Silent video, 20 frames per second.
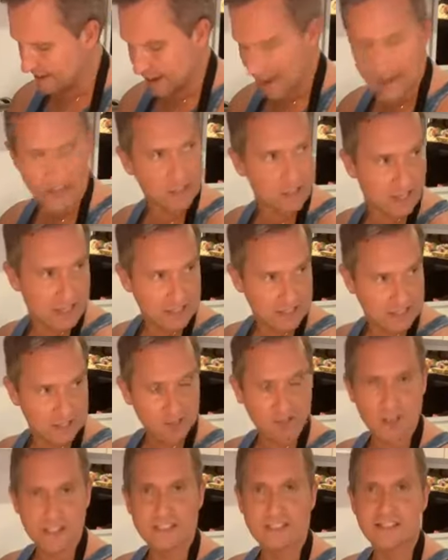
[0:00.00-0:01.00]
Actually, it's
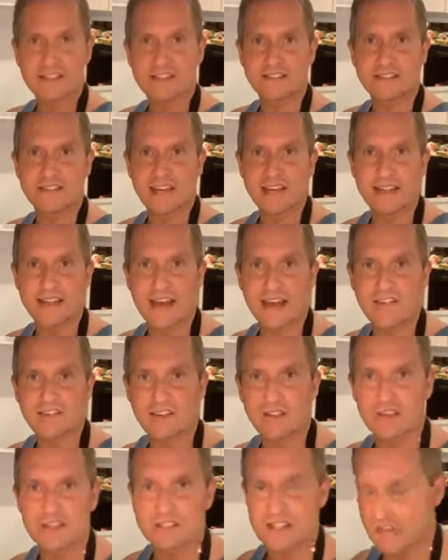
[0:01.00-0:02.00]
interesting that Take That are
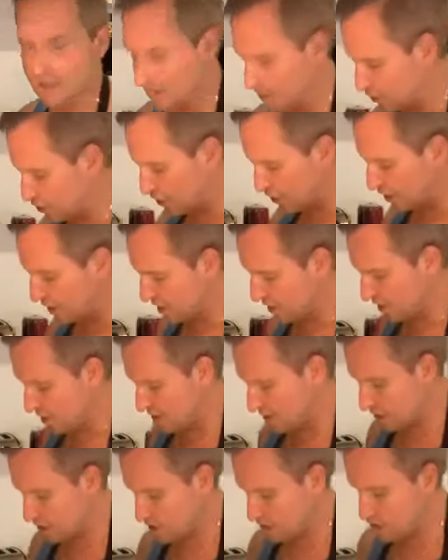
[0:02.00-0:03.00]
on the television,
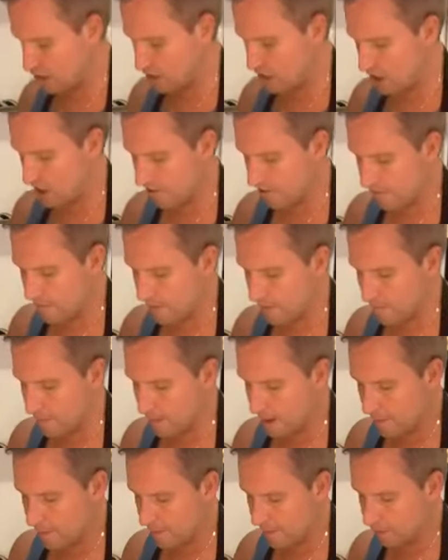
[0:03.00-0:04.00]
because I
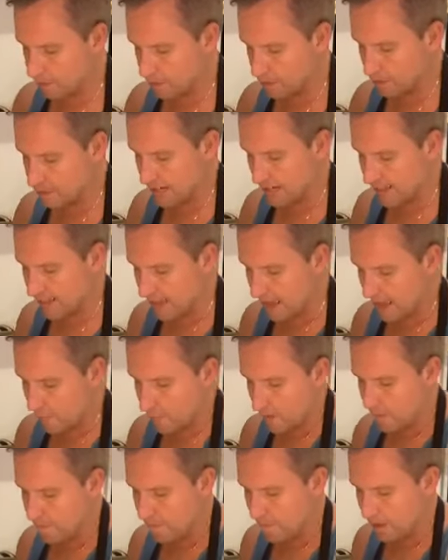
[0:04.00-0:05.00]
remember before Take That
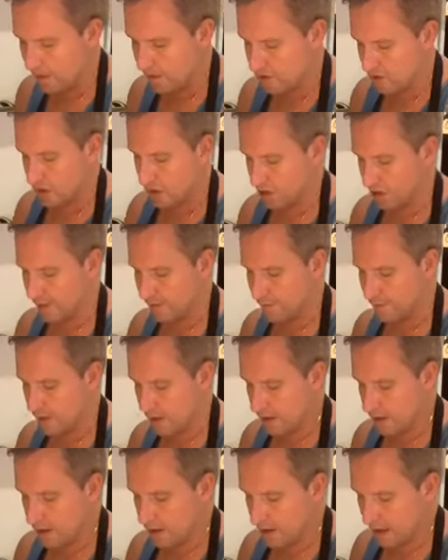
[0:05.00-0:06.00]
went big time,
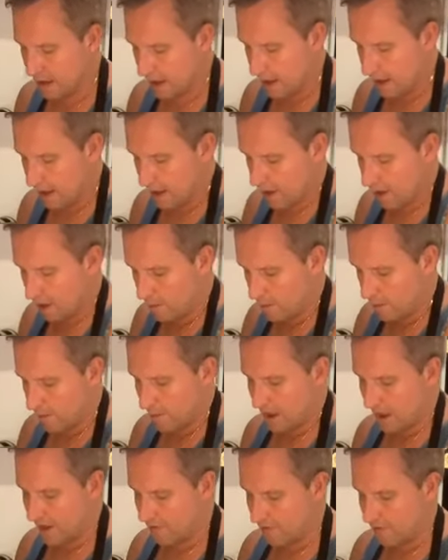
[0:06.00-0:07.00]
I
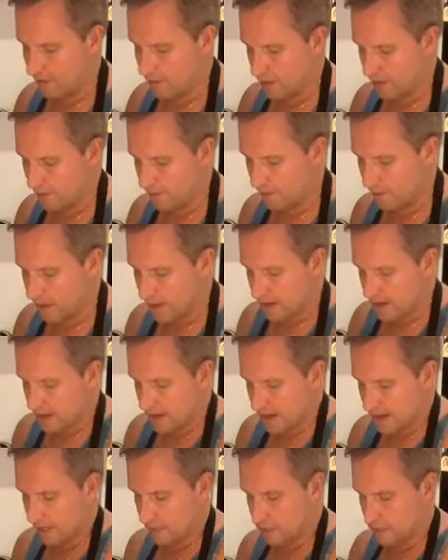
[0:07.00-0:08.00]
remember having them
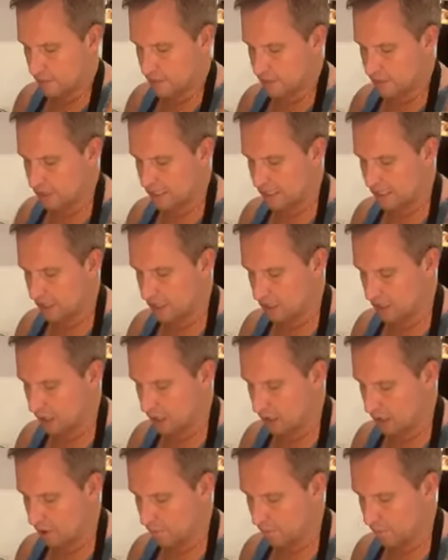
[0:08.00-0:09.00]
at a particular
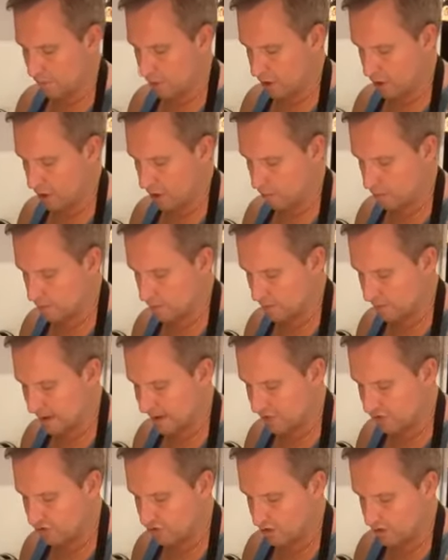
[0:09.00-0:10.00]
club that I was a
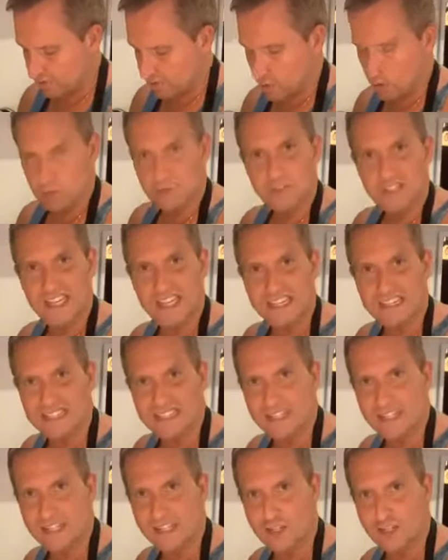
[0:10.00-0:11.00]
manager of called
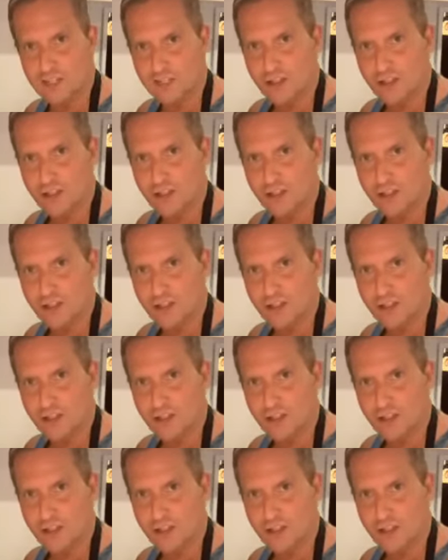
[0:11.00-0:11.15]
Tintin's